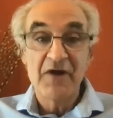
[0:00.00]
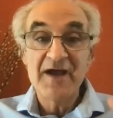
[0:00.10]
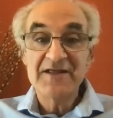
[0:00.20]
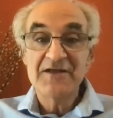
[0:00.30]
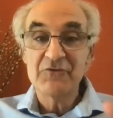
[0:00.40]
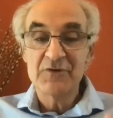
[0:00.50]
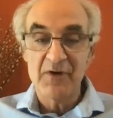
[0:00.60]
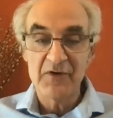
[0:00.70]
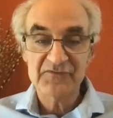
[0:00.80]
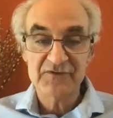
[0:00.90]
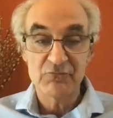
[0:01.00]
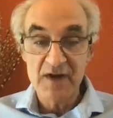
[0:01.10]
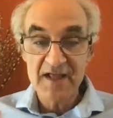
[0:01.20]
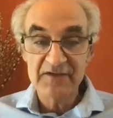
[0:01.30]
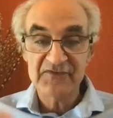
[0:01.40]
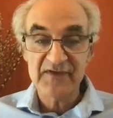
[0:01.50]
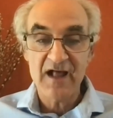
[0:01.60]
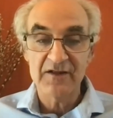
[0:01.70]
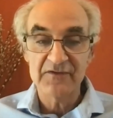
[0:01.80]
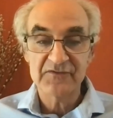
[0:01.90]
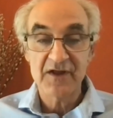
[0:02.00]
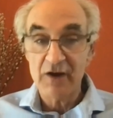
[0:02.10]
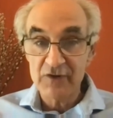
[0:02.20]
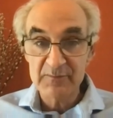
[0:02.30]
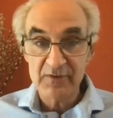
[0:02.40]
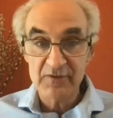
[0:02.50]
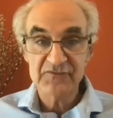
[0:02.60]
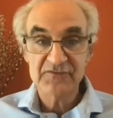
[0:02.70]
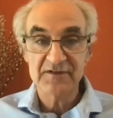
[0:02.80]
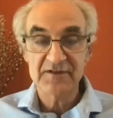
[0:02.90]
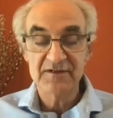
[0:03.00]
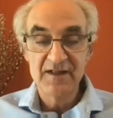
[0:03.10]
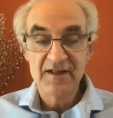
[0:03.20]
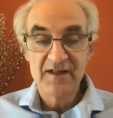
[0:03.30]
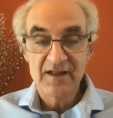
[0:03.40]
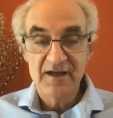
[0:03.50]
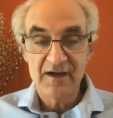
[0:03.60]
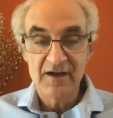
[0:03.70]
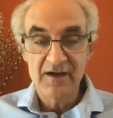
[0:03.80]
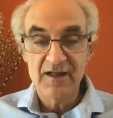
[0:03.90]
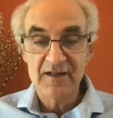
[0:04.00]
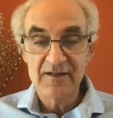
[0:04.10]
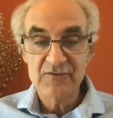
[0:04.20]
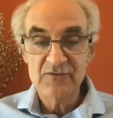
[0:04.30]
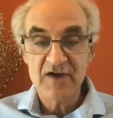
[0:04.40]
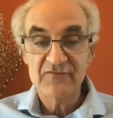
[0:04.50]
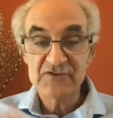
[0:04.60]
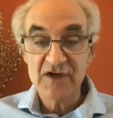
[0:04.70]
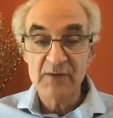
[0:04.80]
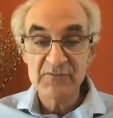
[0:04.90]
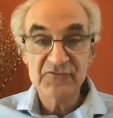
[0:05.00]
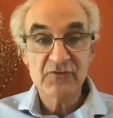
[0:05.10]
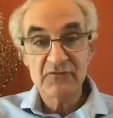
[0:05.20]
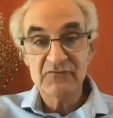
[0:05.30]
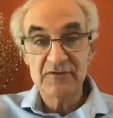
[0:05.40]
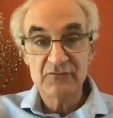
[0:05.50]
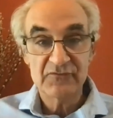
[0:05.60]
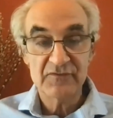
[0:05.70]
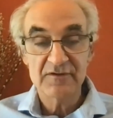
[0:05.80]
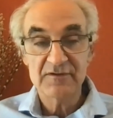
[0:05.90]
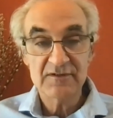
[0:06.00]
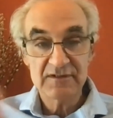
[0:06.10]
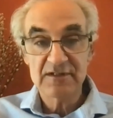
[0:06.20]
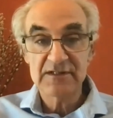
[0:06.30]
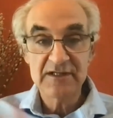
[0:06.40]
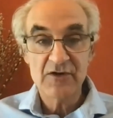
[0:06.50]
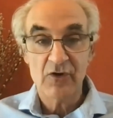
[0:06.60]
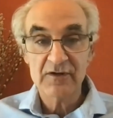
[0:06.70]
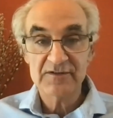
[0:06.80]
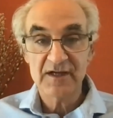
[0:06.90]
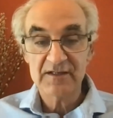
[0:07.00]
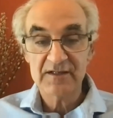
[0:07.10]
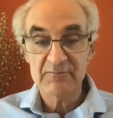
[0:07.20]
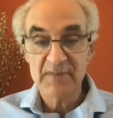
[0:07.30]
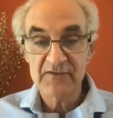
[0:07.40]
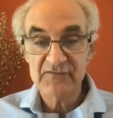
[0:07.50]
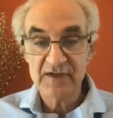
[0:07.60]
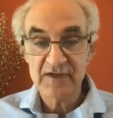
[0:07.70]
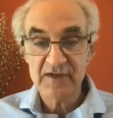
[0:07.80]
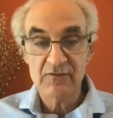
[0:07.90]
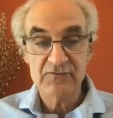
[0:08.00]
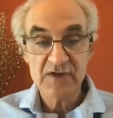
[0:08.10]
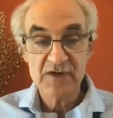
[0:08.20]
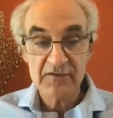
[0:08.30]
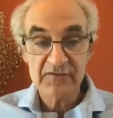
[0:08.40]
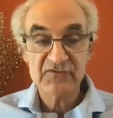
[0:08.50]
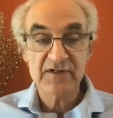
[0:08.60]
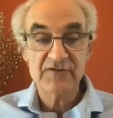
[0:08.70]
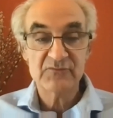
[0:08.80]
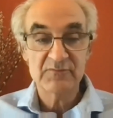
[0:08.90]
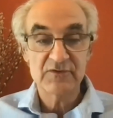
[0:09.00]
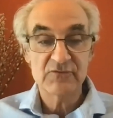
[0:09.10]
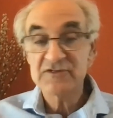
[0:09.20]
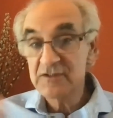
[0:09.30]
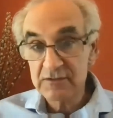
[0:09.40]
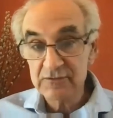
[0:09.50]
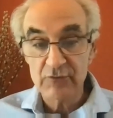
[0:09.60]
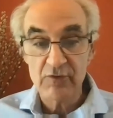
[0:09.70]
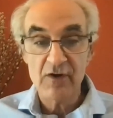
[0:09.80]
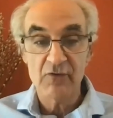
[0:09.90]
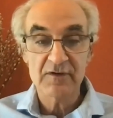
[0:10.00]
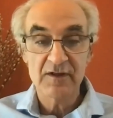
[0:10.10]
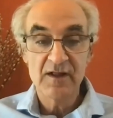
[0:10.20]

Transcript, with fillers: right here in Boston, Renee Salas and Ari Bernstein. Uh, you have John Meservi, who's a leading architect at Mass General, Jonathan Slutzman, Regina LaRocque,